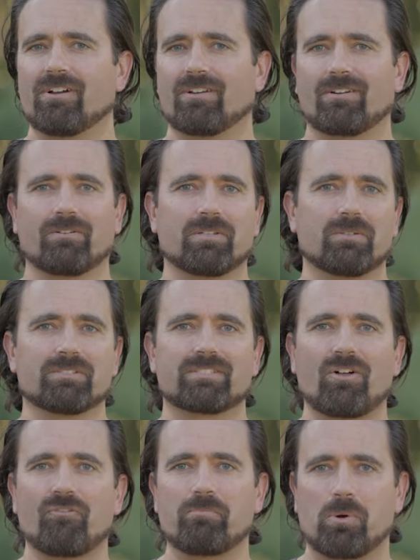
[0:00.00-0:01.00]
this little
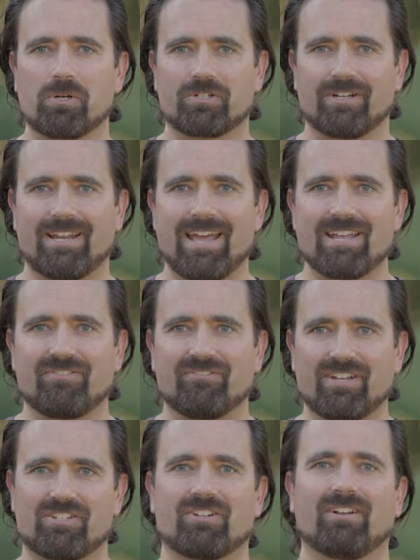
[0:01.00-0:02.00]
camera is going to
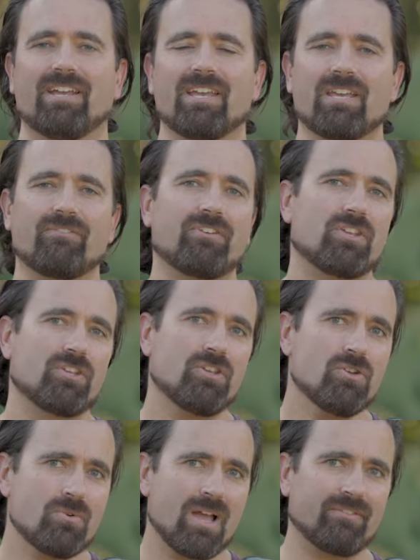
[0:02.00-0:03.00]
save you an enormous
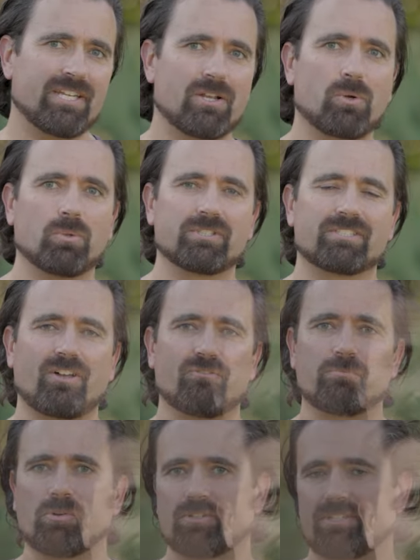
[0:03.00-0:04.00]
amount of time. Basically, you
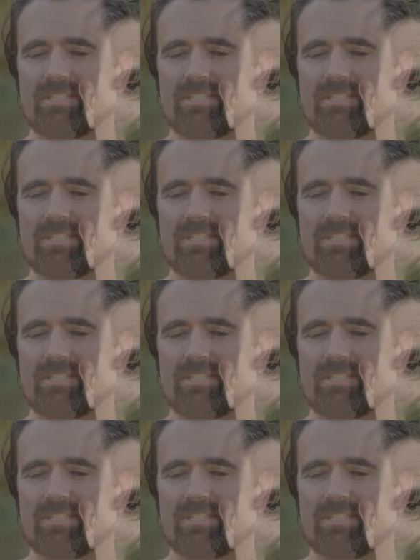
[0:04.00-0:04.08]
just sit